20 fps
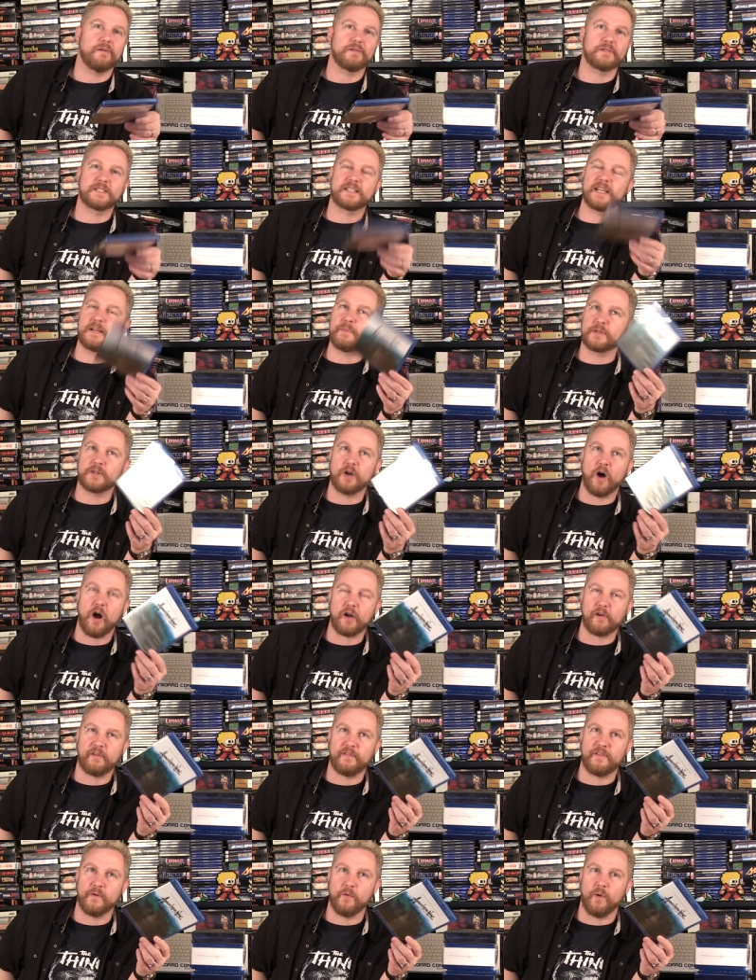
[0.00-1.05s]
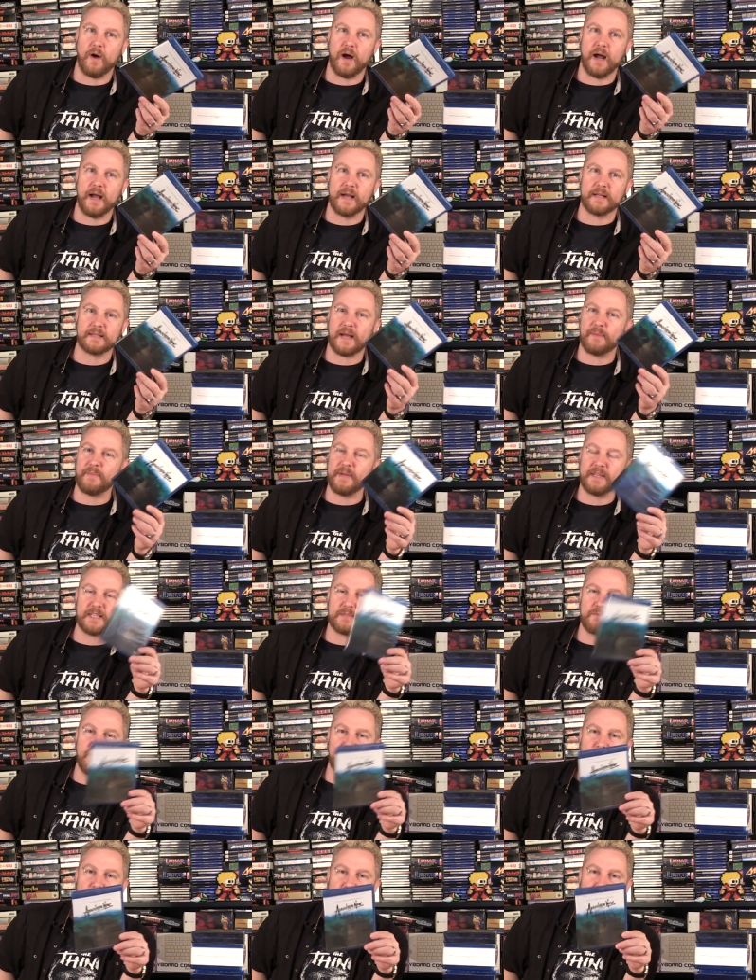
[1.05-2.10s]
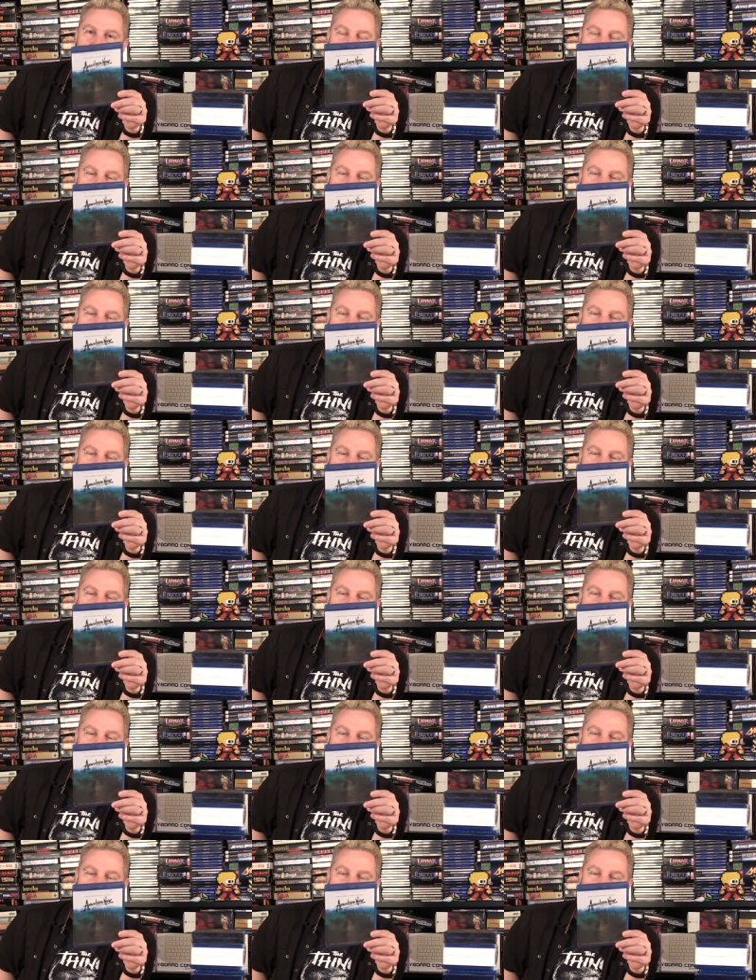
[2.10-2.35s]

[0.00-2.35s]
cinematography wise, I mean, this movie was in